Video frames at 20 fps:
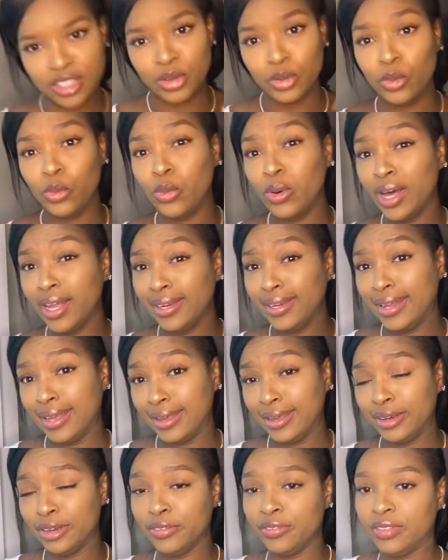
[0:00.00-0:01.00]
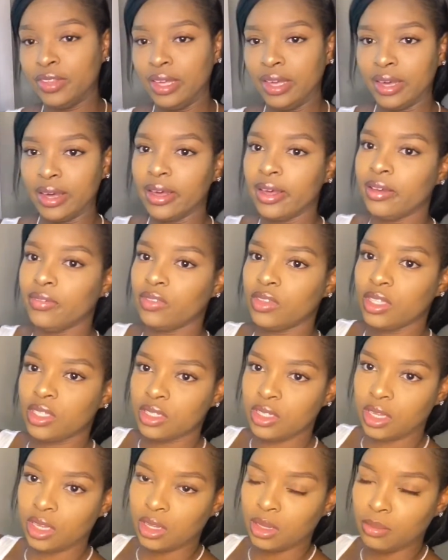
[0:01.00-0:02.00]
one negative thing I have to
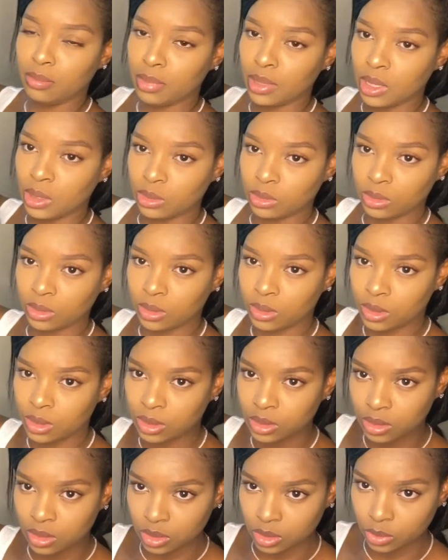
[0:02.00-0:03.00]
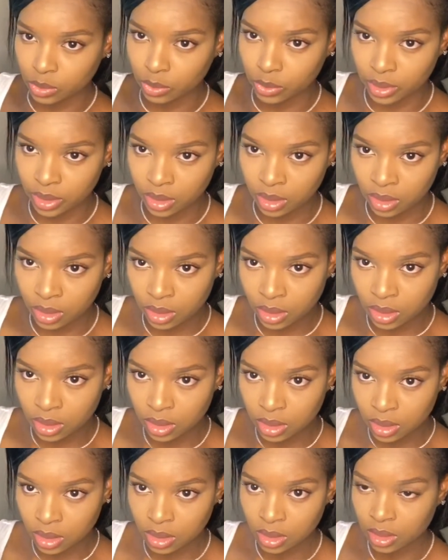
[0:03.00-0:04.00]
say about this wig.
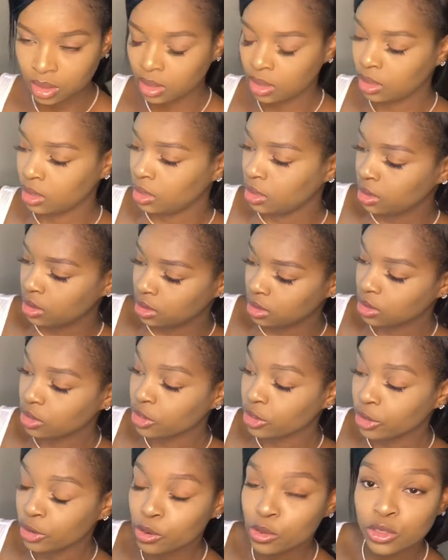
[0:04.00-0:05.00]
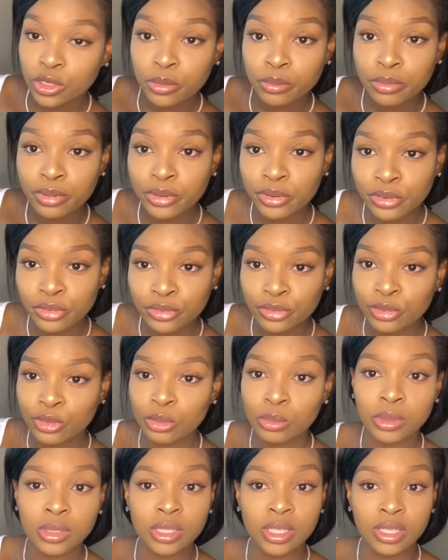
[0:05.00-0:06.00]
The curls are beautiful,
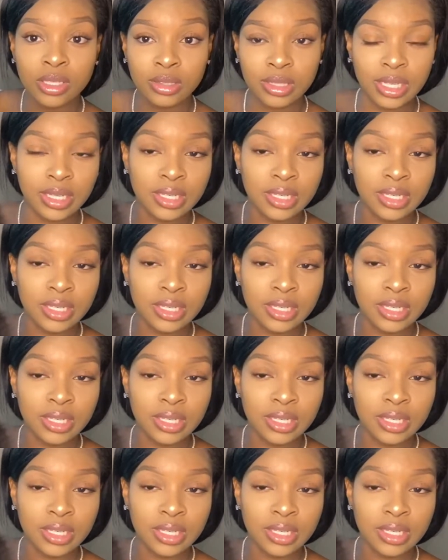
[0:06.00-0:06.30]
but then they